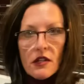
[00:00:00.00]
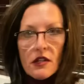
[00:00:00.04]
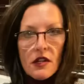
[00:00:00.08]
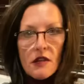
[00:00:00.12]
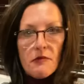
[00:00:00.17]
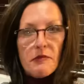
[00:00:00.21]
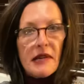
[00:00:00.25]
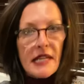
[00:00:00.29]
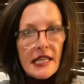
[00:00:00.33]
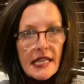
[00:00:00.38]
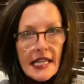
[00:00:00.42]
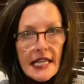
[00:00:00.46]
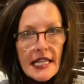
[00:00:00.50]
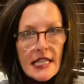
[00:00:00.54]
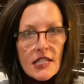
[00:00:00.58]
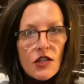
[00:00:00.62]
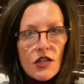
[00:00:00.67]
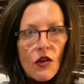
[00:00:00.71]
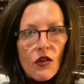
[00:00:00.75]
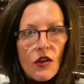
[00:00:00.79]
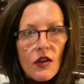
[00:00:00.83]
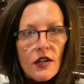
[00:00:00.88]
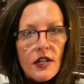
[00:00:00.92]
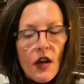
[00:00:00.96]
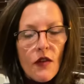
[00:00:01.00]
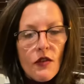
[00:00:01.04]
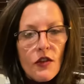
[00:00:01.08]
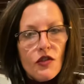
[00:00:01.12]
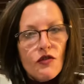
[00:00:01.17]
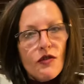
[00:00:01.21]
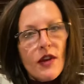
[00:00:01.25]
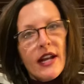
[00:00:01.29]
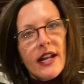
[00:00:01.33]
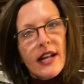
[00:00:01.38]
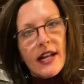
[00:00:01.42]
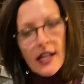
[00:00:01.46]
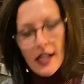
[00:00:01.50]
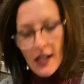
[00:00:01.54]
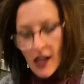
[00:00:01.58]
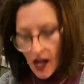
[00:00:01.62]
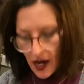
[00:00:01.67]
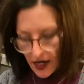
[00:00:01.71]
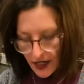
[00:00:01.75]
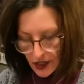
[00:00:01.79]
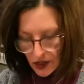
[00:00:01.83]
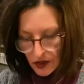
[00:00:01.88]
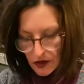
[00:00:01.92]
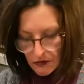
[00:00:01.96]
peelings don't go down the drain and
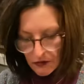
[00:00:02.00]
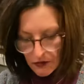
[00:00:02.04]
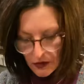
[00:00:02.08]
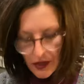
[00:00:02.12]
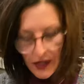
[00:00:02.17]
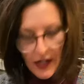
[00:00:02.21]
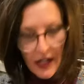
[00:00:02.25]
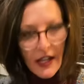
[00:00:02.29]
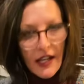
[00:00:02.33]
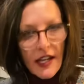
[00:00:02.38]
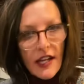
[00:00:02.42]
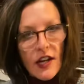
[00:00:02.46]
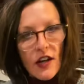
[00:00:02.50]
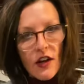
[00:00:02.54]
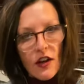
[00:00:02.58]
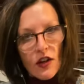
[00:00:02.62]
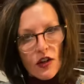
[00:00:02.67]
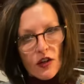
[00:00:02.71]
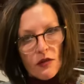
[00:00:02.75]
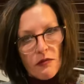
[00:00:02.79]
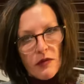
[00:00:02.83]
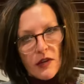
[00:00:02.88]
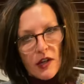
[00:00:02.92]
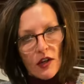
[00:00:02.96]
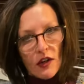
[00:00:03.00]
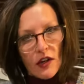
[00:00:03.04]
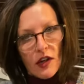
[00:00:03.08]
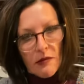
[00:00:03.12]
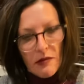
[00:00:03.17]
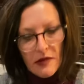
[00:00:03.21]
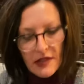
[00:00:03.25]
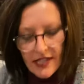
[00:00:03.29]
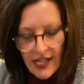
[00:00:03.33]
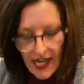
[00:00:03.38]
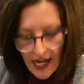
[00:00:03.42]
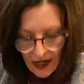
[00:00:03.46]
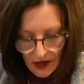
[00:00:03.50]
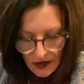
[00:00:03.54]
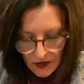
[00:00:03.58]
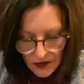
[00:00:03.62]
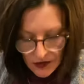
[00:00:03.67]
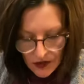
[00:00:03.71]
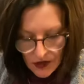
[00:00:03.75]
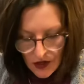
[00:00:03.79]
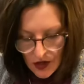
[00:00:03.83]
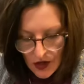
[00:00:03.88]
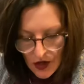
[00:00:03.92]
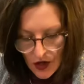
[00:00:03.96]
clog it. You put it here, you peel your
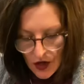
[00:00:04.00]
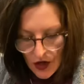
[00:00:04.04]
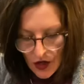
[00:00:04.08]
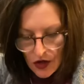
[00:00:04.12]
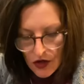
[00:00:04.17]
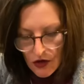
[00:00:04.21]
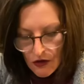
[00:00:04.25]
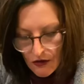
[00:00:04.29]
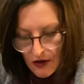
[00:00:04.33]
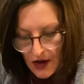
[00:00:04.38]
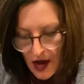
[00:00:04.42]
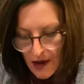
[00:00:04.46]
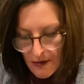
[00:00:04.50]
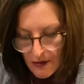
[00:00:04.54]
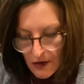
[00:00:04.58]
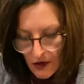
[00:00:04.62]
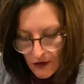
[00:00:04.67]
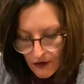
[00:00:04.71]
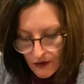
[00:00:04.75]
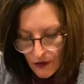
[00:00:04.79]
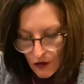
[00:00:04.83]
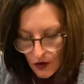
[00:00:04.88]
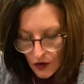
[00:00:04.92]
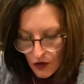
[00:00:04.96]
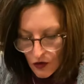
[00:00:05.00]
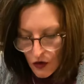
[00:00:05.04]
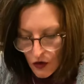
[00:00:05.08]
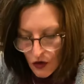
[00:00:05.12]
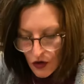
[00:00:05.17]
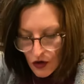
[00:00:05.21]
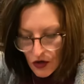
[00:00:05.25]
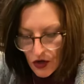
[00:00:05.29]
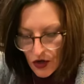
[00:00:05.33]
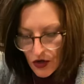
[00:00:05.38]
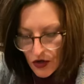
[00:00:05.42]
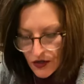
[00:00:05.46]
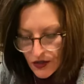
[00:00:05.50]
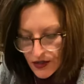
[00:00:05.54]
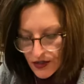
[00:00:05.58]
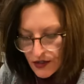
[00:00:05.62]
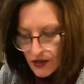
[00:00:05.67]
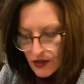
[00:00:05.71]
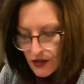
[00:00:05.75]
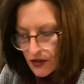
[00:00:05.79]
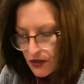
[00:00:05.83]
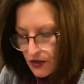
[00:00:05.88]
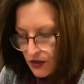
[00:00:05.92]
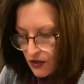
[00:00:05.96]
potatoes, you grab all 4 corners,
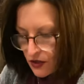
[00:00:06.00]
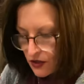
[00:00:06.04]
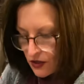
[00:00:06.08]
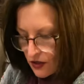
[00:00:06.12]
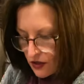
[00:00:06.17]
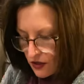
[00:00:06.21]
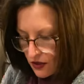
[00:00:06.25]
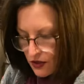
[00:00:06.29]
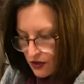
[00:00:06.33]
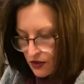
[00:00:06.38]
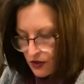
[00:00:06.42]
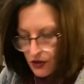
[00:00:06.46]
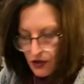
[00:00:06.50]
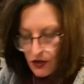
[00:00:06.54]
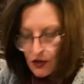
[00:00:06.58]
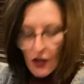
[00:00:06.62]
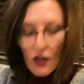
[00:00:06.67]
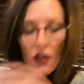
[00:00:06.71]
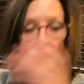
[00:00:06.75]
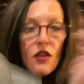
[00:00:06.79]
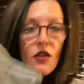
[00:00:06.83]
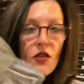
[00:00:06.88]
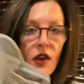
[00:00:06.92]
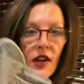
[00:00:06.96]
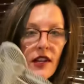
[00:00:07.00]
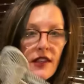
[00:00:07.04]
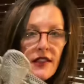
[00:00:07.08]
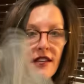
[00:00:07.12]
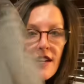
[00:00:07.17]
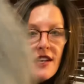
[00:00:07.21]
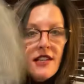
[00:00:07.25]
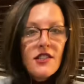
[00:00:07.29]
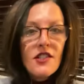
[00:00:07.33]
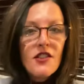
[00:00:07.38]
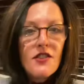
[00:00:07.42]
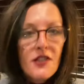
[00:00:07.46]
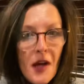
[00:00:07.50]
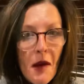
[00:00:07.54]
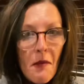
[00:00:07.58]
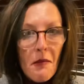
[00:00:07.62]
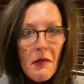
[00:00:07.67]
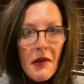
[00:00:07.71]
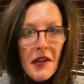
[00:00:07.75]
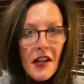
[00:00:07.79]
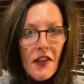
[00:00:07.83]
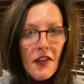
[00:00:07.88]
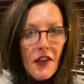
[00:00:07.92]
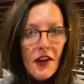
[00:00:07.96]
go like this, you dump
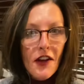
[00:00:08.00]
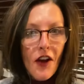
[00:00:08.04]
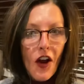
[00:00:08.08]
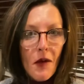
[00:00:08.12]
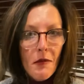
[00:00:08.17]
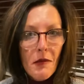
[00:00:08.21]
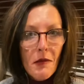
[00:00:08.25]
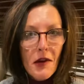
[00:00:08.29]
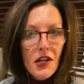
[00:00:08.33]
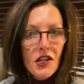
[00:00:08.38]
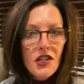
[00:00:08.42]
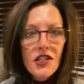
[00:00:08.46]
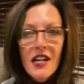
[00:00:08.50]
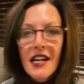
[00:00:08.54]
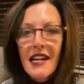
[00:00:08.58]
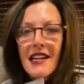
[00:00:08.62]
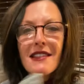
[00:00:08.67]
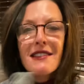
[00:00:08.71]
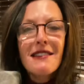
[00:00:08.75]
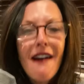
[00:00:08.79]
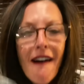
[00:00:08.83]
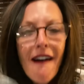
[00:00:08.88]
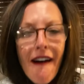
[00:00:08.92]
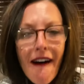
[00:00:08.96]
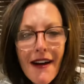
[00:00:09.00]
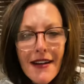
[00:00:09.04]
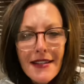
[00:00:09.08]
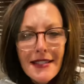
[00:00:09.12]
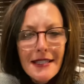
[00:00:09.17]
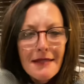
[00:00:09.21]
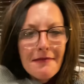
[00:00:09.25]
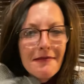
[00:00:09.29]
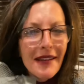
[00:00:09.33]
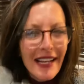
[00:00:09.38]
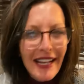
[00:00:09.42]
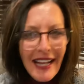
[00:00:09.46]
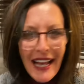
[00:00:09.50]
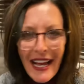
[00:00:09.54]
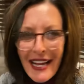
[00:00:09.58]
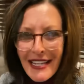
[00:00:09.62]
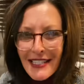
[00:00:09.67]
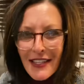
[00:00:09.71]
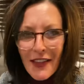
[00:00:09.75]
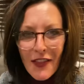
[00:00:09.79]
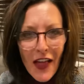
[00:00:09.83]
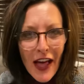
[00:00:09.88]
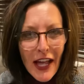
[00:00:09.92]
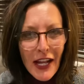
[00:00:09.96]
it in the garbage. It's awesome. It has a
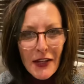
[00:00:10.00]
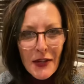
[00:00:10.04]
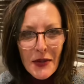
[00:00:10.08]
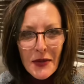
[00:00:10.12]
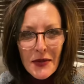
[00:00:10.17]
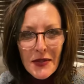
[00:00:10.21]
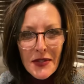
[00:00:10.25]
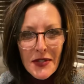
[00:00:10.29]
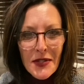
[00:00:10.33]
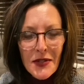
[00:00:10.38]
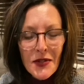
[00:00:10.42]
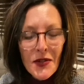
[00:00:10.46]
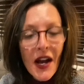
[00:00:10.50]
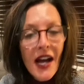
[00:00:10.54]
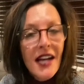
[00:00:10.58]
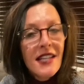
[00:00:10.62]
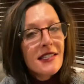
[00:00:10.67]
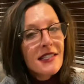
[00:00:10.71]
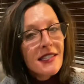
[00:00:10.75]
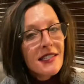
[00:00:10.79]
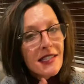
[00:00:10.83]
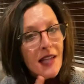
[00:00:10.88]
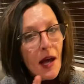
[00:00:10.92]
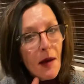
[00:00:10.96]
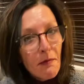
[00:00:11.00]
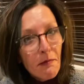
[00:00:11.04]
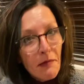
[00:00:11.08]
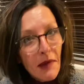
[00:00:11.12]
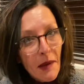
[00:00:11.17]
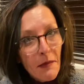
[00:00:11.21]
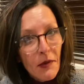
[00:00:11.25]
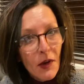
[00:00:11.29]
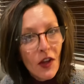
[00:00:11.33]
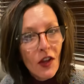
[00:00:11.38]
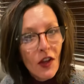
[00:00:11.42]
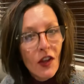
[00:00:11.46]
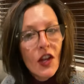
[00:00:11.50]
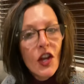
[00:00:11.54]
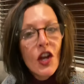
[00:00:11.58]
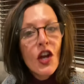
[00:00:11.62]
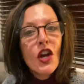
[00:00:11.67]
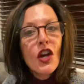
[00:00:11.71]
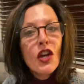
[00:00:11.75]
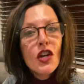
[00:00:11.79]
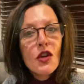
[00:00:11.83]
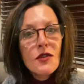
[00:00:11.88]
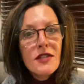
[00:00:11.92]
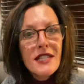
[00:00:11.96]
lot of uses, you guys. Some people
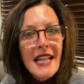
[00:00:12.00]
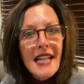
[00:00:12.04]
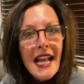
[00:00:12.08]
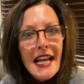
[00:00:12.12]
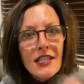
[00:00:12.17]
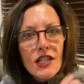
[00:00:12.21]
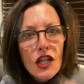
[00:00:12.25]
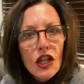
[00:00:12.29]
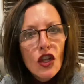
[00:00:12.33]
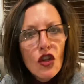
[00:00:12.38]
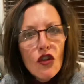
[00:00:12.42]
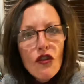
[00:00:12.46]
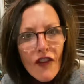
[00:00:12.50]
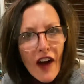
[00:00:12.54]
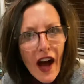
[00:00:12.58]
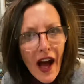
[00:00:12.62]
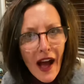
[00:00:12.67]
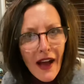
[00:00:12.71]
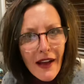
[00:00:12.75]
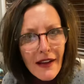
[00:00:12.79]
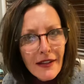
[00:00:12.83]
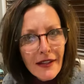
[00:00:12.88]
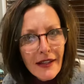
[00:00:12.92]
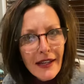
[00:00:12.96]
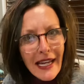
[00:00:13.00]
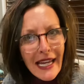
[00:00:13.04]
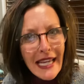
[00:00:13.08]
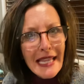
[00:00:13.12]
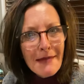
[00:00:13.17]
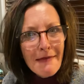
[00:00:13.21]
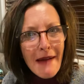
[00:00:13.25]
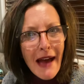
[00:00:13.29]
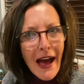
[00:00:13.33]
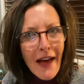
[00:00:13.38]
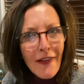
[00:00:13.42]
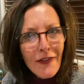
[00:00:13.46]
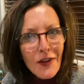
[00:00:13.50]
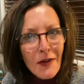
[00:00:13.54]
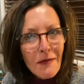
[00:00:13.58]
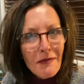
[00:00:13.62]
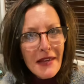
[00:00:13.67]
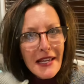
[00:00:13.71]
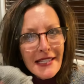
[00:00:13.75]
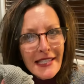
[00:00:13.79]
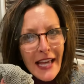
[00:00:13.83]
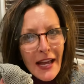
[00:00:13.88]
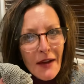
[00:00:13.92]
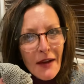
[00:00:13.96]
use it as a loofah in the bathroom. They
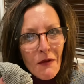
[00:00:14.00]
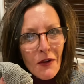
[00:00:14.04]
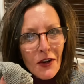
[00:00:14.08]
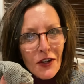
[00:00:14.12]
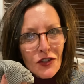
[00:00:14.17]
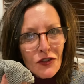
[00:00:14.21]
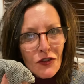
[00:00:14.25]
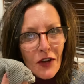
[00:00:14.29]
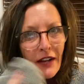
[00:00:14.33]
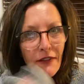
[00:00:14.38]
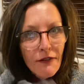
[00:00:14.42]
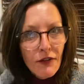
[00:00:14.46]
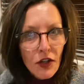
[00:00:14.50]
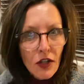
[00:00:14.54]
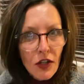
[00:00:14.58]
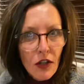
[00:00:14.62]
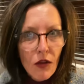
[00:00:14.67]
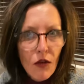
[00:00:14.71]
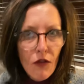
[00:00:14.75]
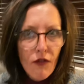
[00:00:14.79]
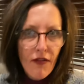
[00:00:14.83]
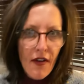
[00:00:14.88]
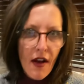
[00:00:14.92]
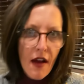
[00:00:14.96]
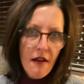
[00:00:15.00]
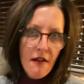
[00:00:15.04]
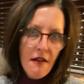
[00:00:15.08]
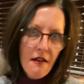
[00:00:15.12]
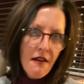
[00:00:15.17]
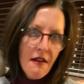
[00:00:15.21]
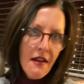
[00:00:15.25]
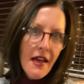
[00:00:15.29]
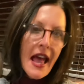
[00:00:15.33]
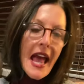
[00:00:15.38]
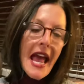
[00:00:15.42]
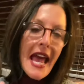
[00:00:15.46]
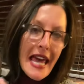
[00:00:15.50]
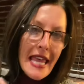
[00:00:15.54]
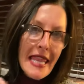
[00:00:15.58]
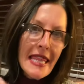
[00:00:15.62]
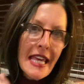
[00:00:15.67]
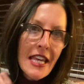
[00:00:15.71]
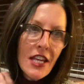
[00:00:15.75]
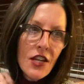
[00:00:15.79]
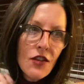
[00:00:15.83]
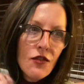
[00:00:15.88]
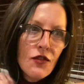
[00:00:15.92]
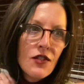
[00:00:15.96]
say it works great for a loofah. And they
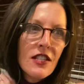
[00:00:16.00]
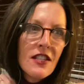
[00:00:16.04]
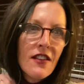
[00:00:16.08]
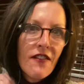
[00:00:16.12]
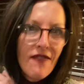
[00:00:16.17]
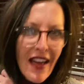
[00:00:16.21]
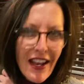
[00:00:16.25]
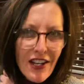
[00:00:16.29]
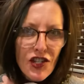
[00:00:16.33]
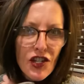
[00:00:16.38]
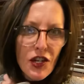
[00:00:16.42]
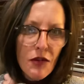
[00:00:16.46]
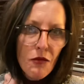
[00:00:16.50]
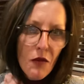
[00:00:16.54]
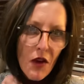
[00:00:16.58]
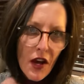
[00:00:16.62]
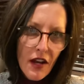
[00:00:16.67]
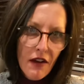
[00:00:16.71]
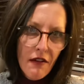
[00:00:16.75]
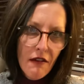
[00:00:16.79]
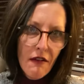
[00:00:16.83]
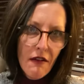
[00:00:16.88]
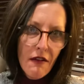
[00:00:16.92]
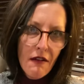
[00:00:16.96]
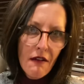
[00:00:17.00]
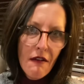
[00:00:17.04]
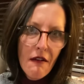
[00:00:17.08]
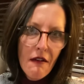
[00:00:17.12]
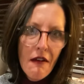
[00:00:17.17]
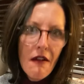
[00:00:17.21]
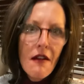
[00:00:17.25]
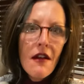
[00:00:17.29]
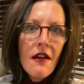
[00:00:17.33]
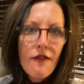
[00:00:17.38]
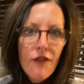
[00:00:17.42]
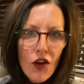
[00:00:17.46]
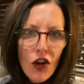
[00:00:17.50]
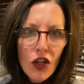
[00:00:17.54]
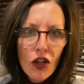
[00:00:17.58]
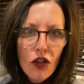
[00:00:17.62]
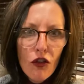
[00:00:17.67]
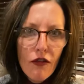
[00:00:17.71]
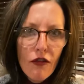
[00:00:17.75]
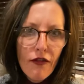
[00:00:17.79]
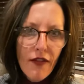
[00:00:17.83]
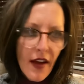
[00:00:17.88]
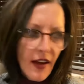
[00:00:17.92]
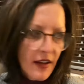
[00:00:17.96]
use the veggie one for a
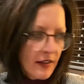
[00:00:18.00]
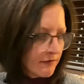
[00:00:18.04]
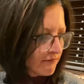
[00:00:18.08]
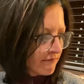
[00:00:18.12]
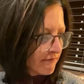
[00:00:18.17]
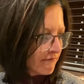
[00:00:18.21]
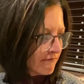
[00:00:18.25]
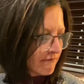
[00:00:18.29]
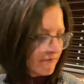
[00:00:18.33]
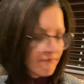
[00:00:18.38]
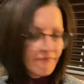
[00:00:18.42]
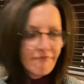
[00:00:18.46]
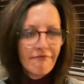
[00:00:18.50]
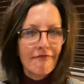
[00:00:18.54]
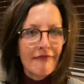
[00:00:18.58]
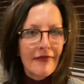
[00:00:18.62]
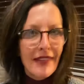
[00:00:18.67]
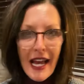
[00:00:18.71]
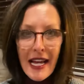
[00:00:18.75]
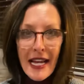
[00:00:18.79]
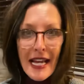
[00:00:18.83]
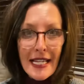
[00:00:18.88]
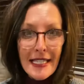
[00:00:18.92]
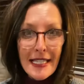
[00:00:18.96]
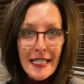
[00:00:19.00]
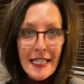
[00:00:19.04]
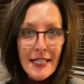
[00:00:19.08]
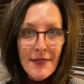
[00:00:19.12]
loofah. I guess it's